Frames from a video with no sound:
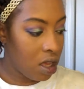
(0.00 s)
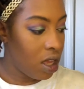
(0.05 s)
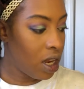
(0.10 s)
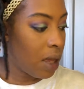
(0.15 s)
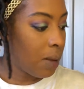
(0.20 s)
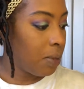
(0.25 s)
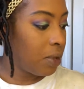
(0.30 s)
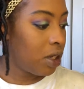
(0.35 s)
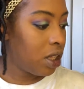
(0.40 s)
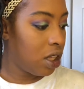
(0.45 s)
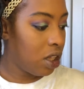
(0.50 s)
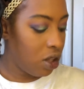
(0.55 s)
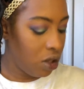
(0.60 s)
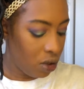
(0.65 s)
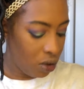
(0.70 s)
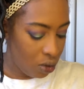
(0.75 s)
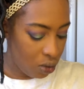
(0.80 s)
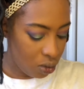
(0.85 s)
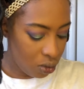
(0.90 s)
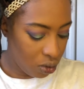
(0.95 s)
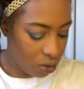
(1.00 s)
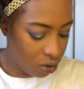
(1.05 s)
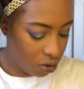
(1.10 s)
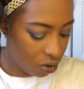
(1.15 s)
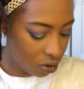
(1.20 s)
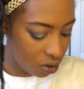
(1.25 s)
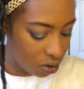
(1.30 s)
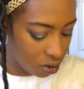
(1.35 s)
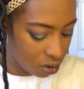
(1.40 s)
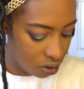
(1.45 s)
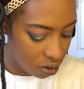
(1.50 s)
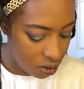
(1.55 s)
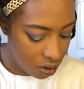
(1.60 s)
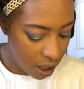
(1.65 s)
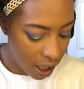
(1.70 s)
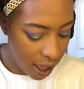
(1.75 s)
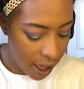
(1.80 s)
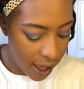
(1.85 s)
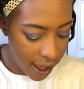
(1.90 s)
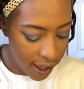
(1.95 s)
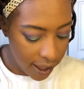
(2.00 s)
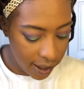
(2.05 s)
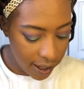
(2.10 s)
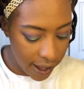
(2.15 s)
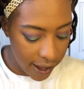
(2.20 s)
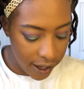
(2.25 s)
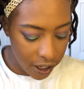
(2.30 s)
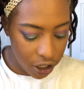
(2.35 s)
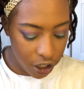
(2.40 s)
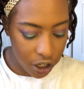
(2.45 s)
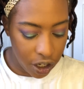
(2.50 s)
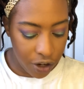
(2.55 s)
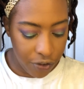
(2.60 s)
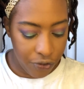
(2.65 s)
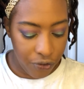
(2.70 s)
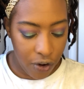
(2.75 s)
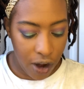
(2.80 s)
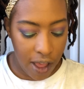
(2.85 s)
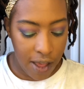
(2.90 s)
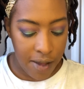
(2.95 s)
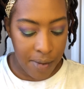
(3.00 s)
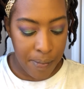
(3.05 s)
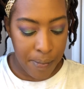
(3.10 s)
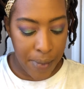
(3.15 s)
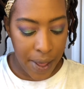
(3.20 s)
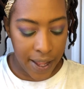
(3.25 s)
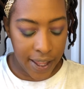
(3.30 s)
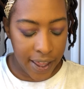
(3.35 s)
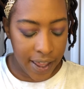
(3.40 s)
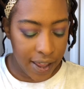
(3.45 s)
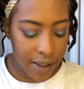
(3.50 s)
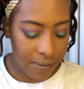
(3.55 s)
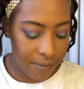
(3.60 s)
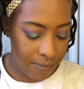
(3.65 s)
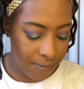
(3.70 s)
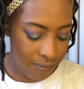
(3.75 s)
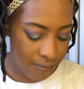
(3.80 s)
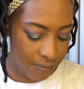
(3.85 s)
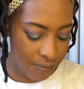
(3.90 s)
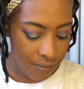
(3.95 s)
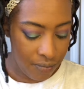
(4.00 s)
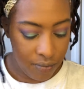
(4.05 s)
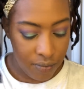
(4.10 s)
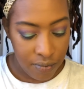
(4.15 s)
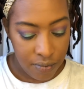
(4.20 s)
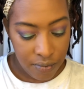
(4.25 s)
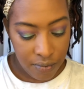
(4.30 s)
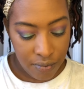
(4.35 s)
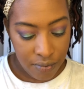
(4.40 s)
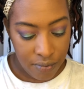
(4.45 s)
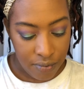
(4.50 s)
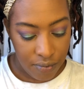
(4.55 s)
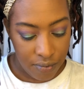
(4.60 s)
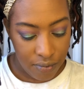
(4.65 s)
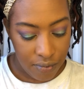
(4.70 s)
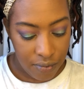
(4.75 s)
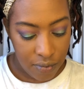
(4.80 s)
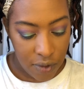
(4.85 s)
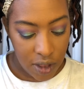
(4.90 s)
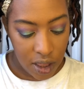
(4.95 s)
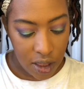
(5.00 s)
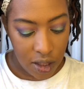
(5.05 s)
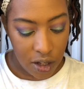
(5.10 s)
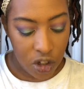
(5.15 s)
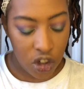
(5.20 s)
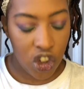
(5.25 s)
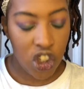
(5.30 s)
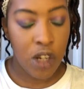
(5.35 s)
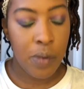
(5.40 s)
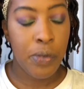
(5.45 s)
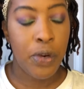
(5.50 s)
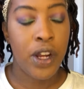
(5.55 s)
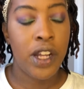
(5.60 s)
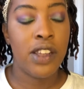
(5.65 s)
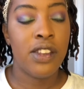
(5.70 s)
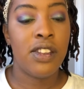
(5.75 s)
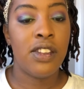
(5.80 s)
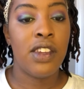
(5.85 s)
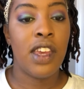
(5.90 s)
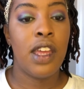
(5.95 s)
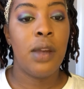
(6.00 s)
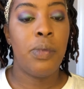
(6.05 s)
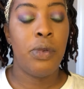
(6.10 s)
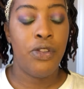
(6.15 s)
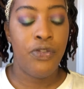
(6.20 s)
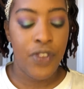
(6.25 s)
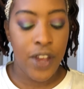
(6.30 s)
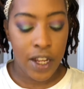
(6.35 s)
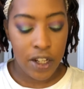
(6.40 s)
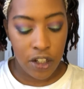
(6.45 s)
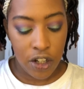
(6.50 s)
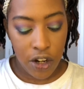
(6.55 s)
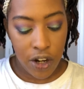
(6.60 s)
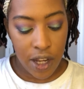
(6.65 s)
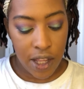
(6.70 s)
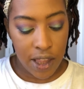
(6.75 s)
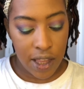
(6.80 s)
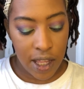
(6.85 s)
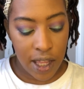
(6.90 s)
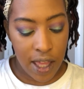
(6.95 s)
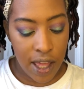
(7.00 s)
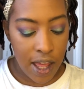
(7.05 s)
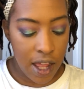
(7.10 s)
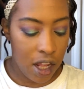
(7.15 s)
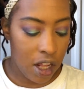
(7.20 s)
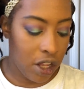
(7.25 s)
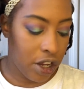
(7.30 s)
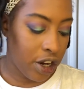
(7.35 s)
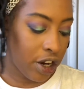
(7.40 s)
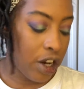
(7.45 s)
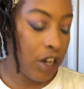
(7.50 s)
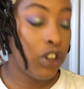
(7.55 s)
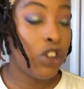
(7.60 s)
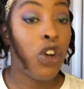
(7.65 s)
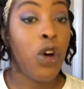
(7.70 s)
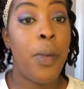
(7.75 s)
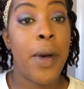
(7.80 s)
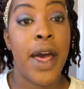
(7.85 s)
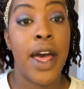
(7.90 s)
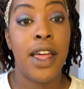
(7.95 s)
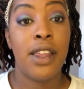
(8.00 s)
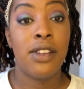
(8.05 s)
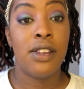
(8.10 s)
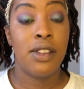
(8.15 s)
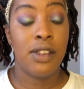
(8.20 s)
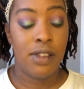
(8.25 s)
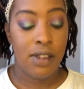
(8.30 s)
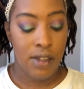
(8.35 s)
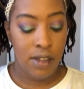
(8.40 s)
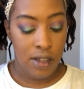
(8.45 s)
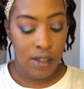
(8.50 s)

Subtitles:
And I'm gonna use the highlighter from Becca, their Shimmering Skin Perfector in the color Topaz.